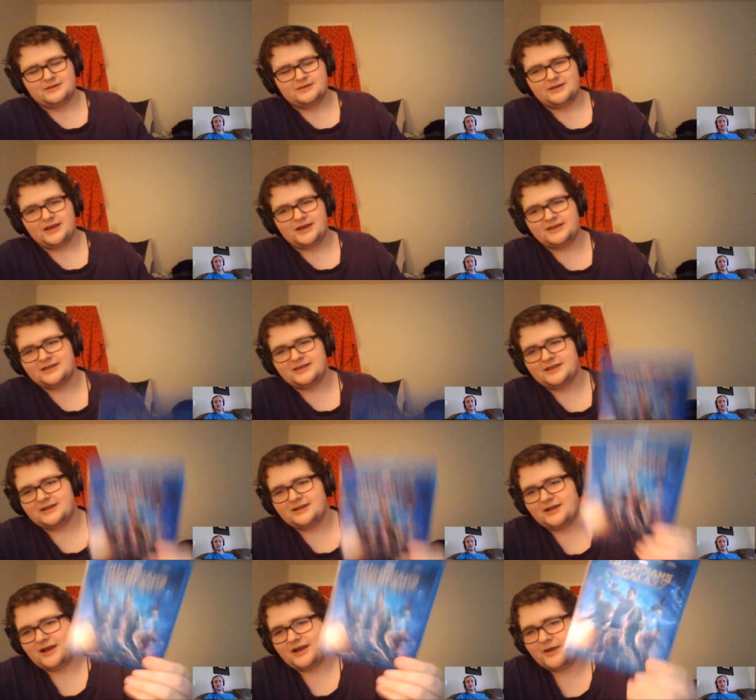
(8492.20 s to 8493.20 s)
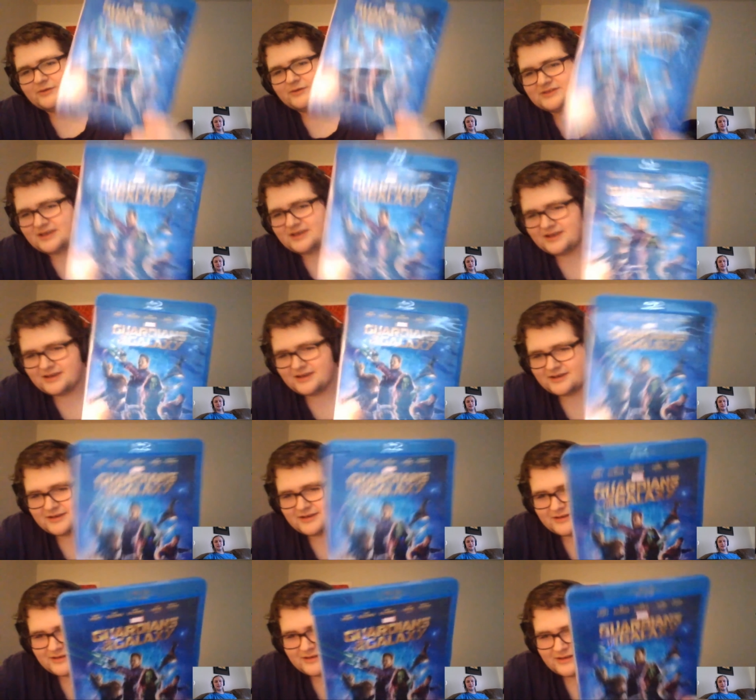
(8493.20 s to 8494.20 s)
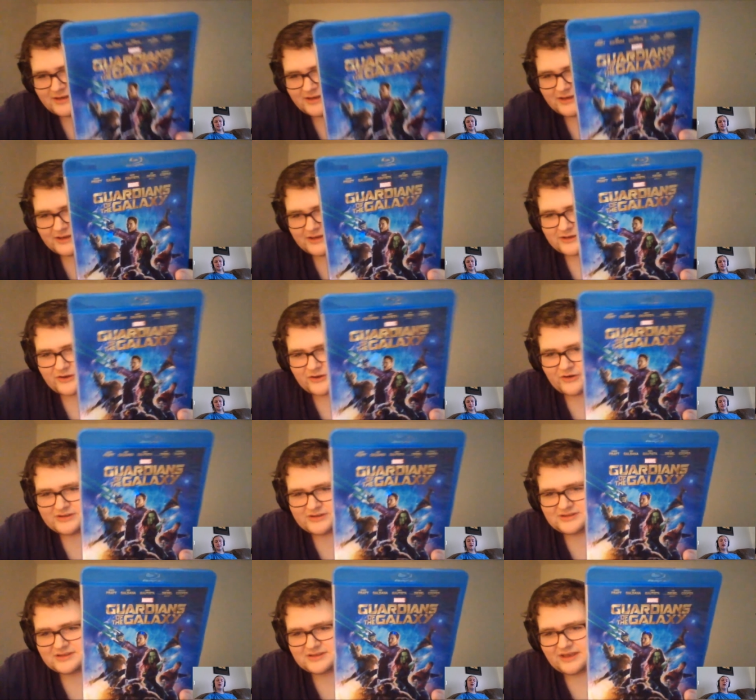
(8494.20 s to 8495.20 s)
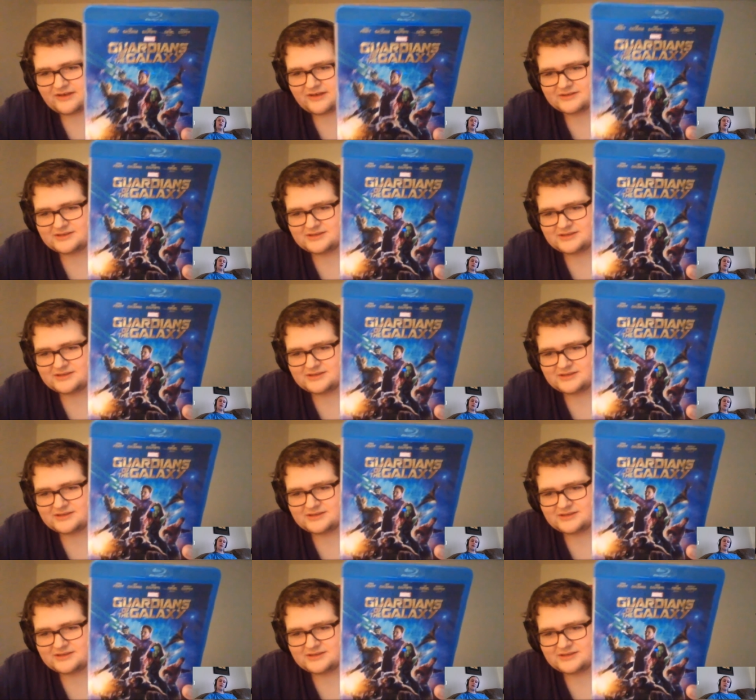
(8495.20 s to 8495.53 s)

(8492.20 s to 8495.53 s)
And then I would say Guardians of the Galaxy.